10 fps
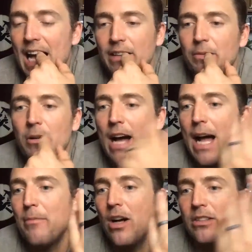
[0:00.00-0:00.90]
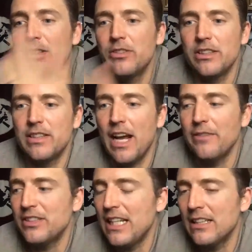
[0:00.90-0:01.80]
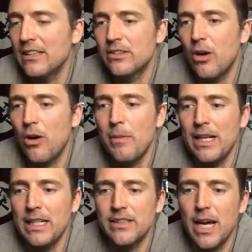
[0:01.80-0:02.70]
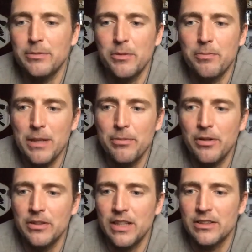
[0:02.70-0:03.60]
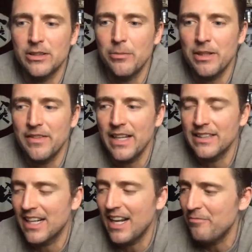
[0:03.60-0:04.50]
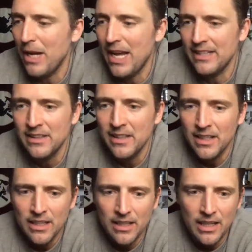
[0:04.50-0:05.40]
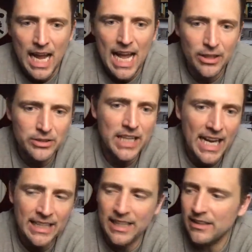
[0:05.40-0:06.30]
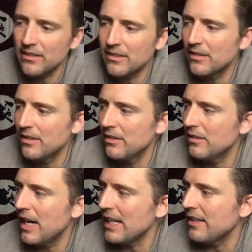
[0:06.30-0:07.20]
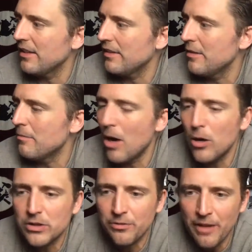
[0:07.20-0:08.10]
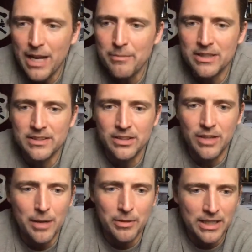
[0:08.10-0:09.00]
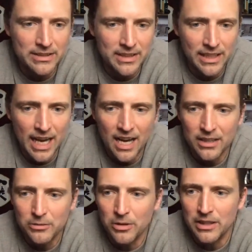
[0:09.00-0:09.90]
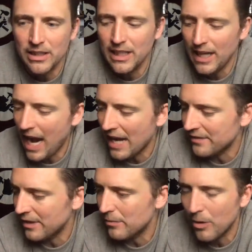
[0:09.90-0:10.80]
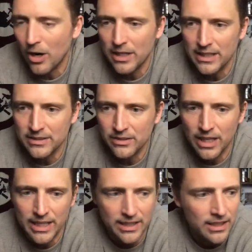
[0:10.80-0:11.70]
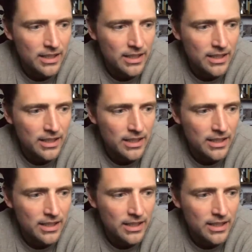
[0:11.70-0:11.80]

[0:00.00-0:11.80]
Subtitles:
And well, I'm also I've seen so many types of people and done so many things. And I've been entertaining like the most famous celebrities in Hollywood at their parties, like